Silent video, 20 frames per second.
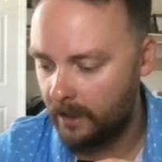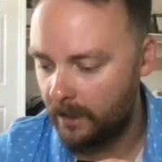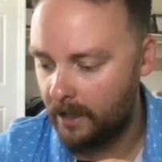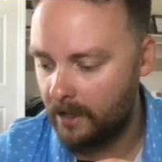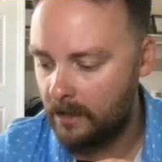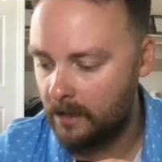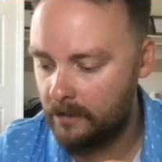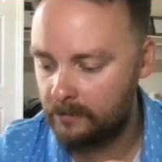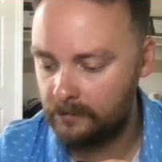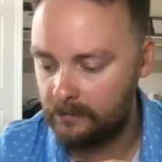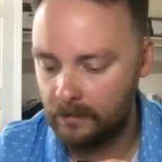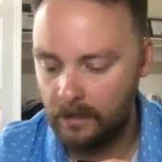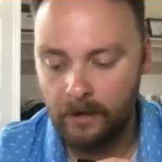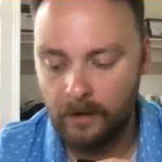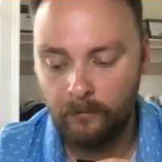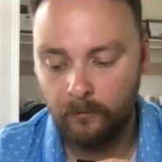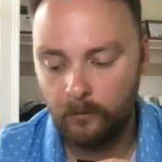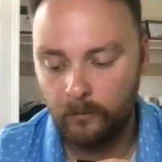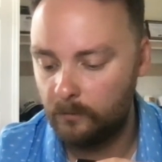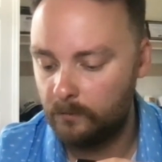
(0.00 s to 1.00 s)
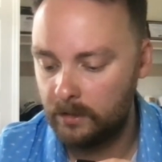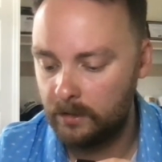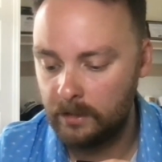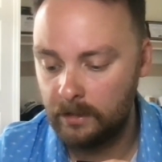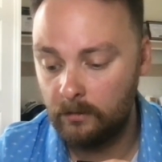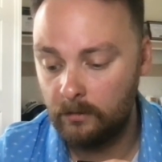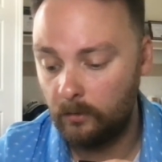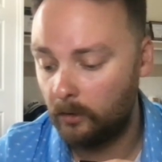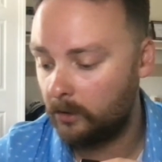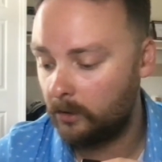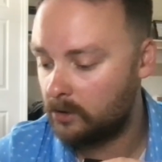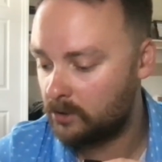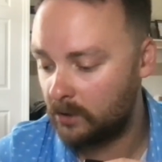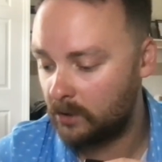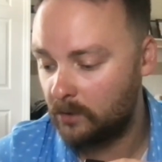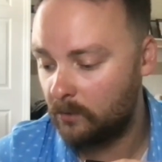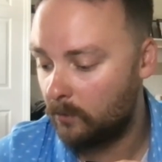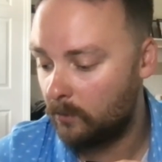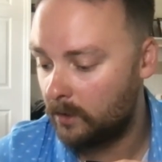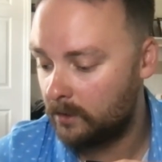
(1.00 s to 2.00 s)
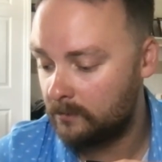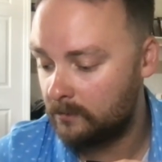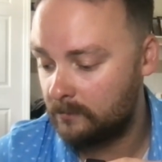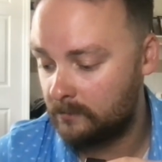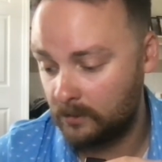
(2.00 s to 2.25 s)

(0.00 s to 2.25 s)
as that will be largely what